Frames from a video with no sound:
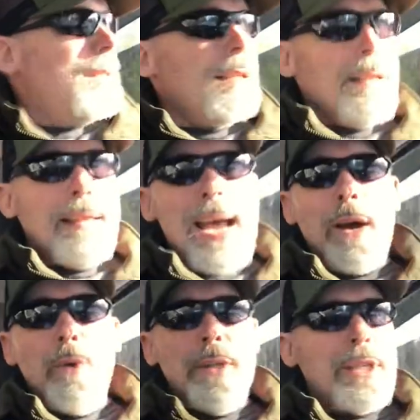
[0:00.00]
that
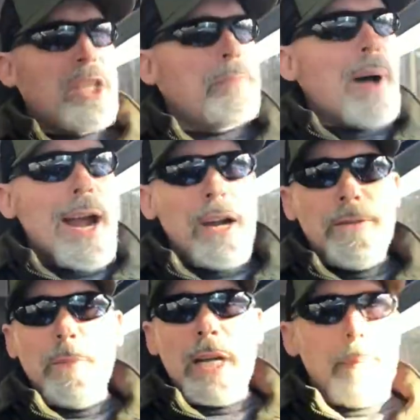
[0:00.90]
was expired
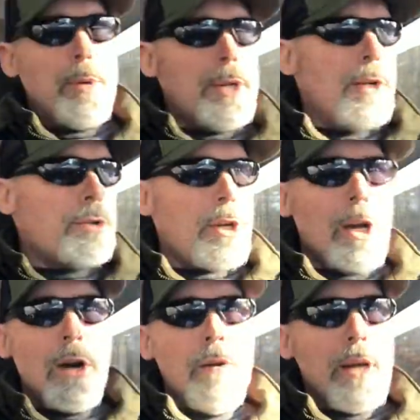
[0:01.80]
from a couple of years
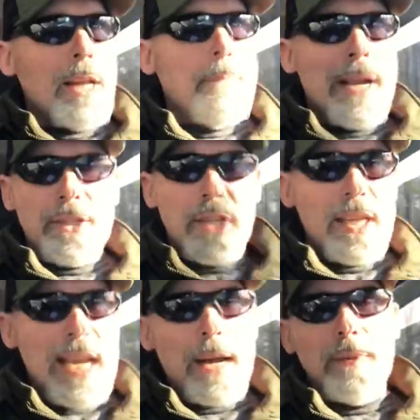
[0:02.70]
ago in a medicine
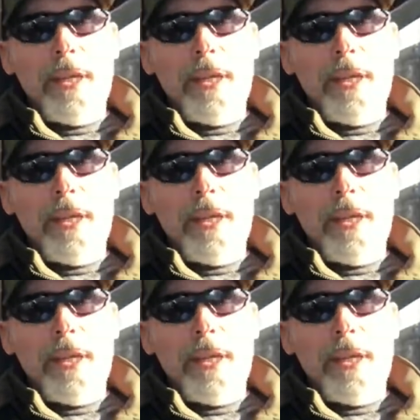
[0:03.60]
cabinet.